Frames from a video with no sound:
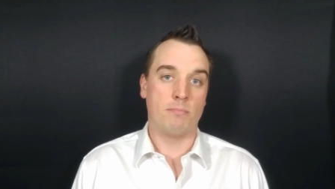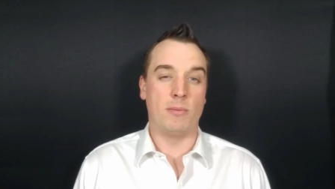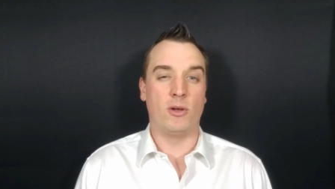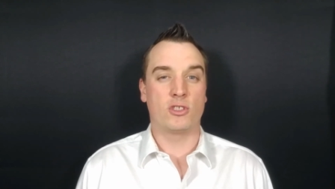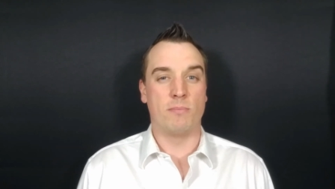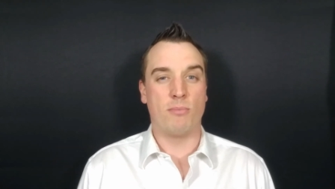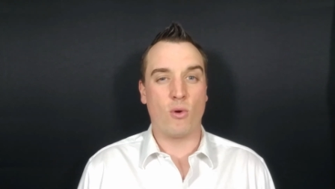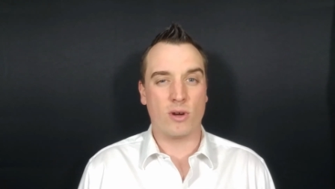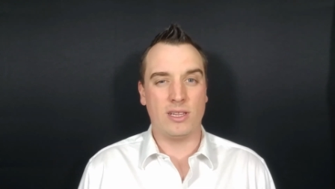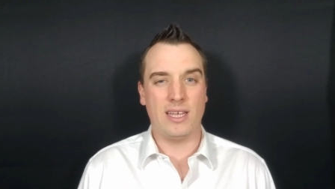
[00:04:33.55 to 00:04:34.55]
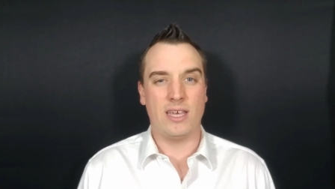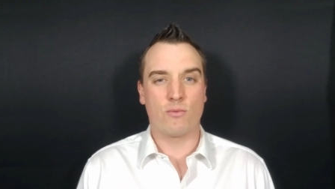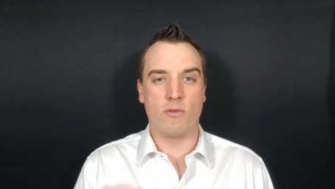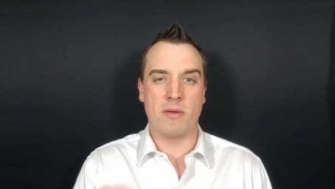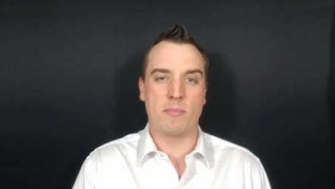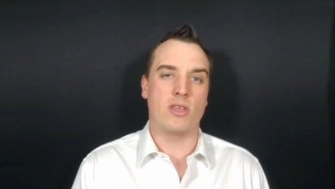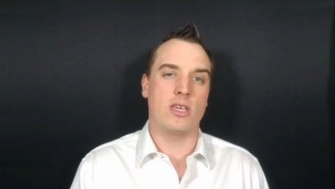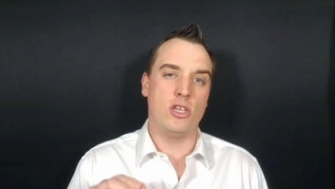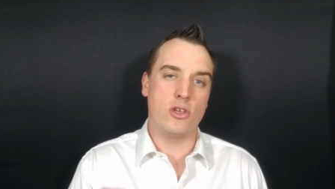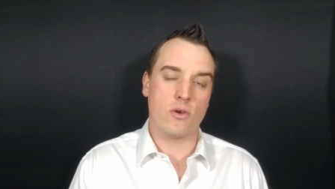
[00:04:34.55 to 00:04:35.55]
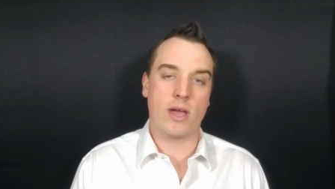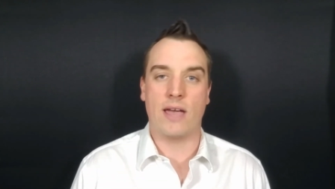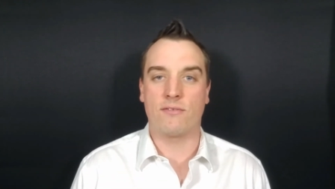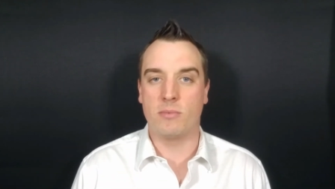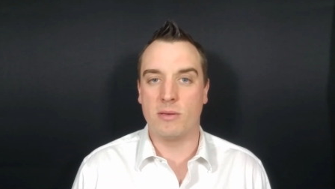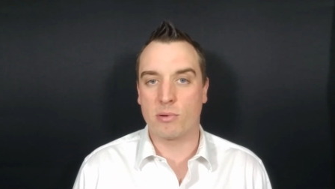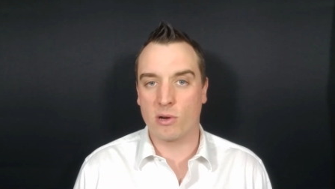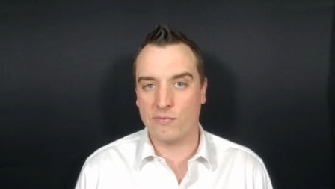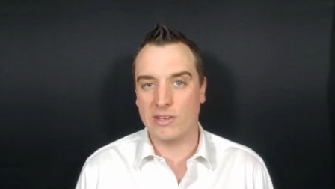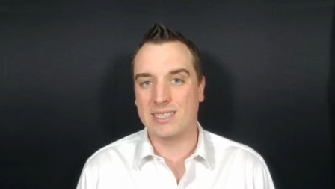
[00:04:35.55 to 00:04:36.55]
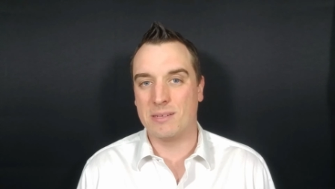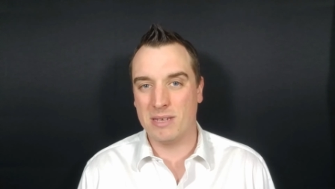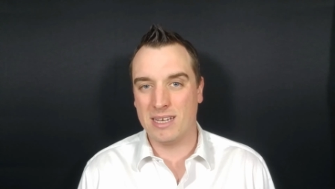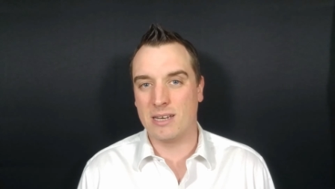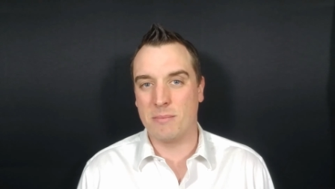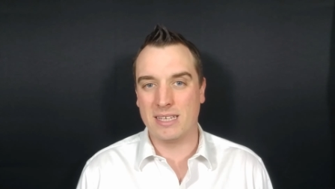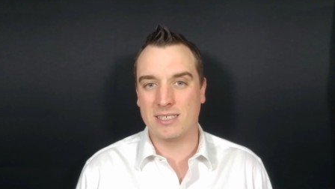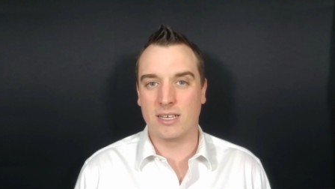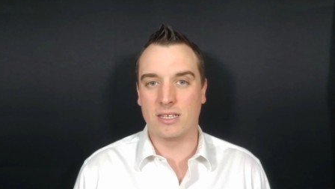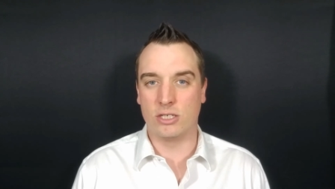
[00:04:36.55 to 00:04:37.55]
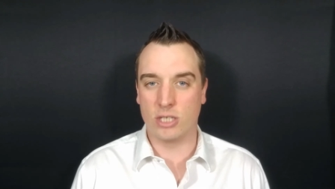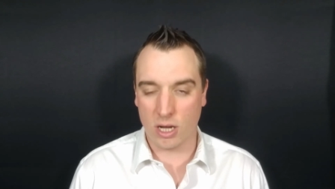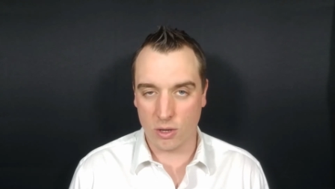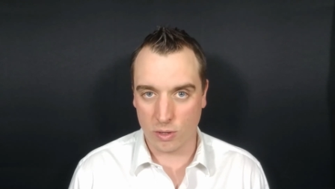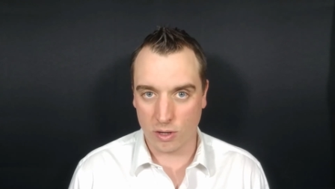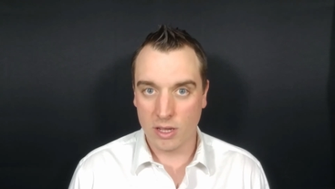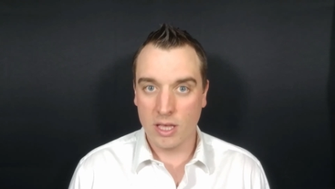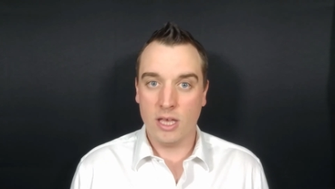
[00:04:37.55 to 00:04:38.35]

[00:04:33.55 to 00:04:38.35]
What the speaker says: But most importantly, remember that you don't have to be perfect to be an amazing dog owner.